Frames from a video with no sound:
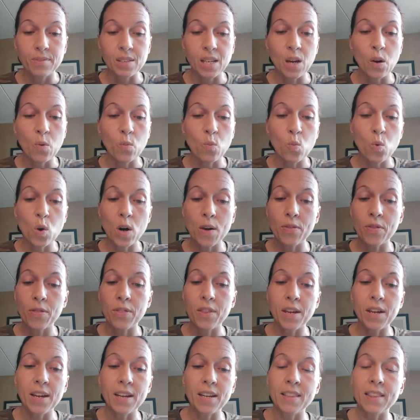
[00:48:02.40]
in one
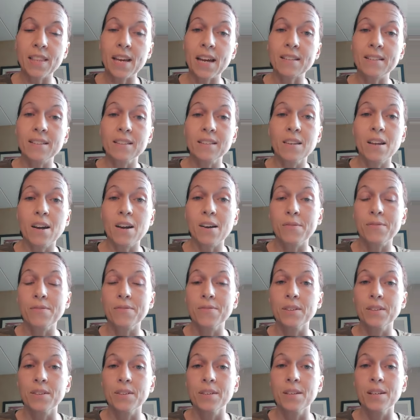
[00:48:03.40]
thing, and that's love
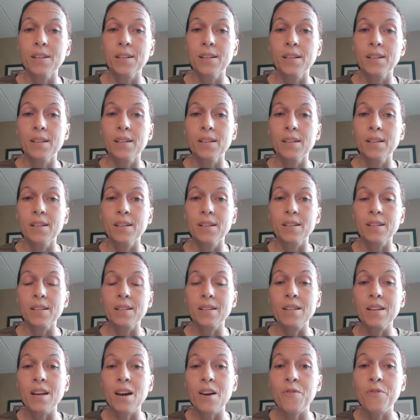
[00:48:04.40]

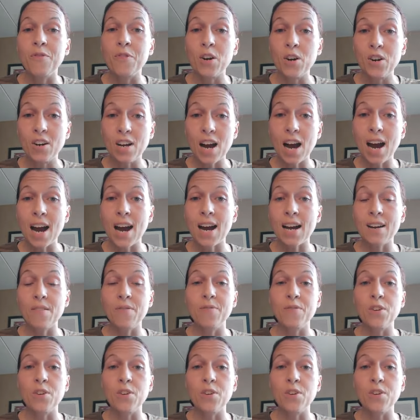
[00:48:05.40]
love for God.